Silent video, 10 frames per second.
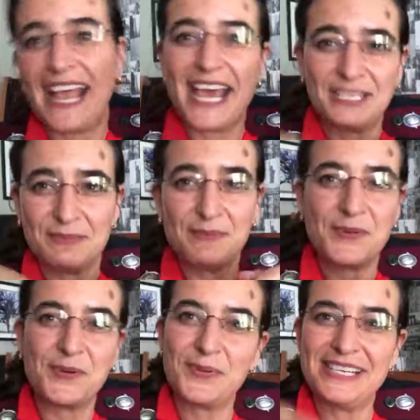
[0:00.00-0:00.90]
ask me
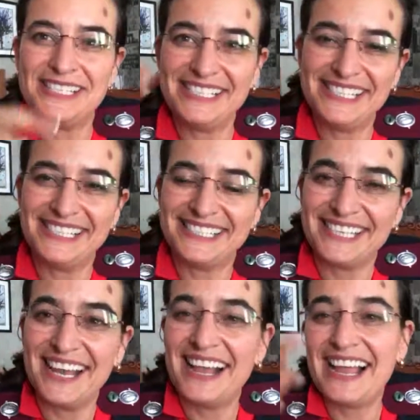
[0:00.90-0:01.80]
more
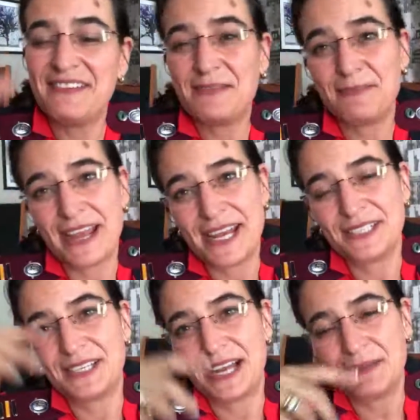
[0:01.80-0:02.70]
questions. I have a
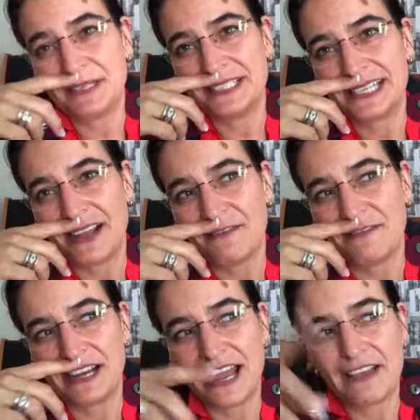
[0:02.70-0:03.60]
page, Diabetes Health,
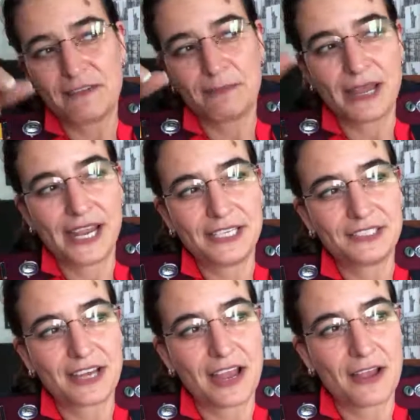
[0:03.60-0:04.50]
and I have a
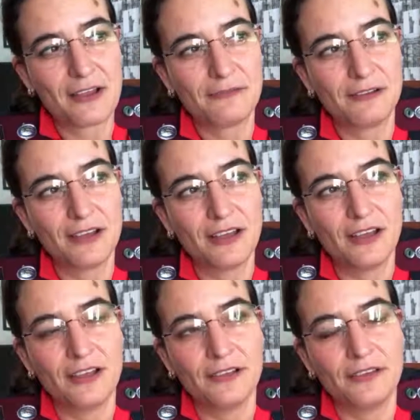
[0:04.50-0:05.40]
page of
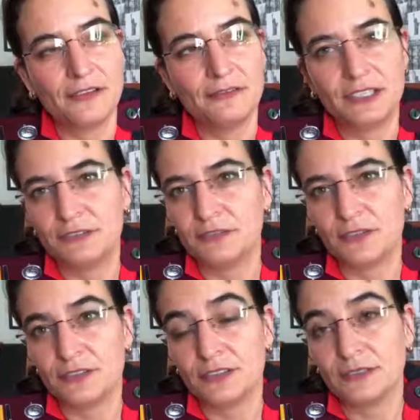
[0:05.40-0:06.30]
Feed
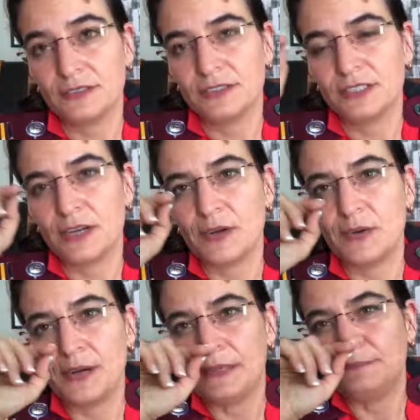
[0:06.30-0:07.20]
First.
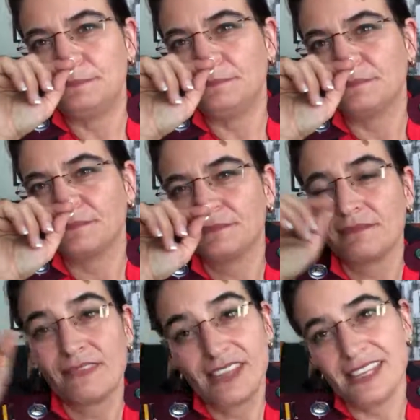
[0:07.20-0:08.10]
So
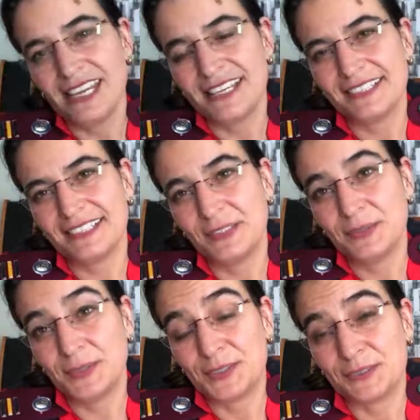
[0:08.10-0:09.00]
yes, I
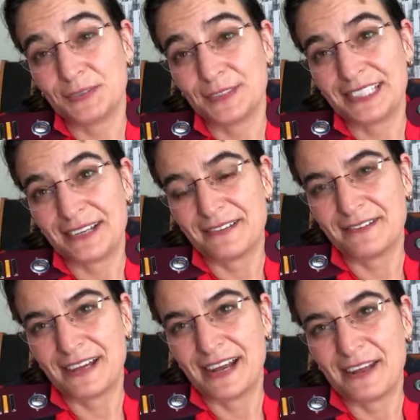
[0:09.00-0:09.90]
do lots of stuff,
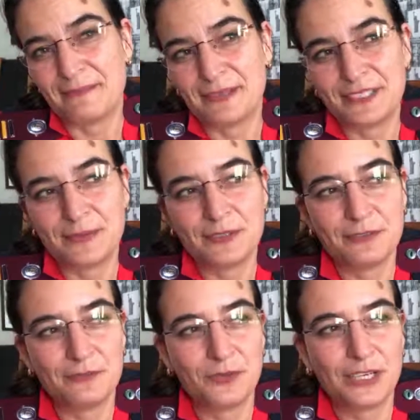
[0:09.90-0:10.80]
and I'm busy with the
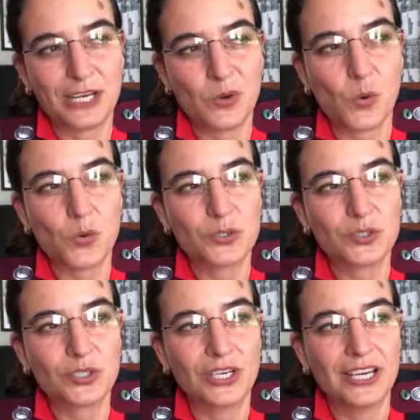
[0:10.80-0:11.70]
food care
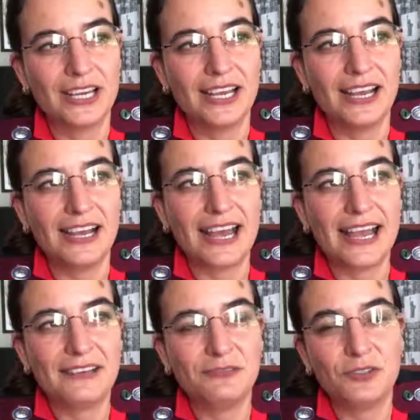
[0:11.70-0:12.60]
course,
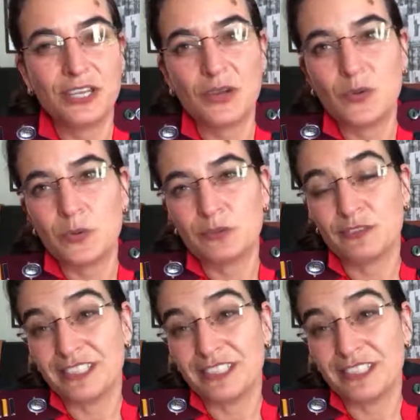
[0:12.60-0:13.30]
and food care course for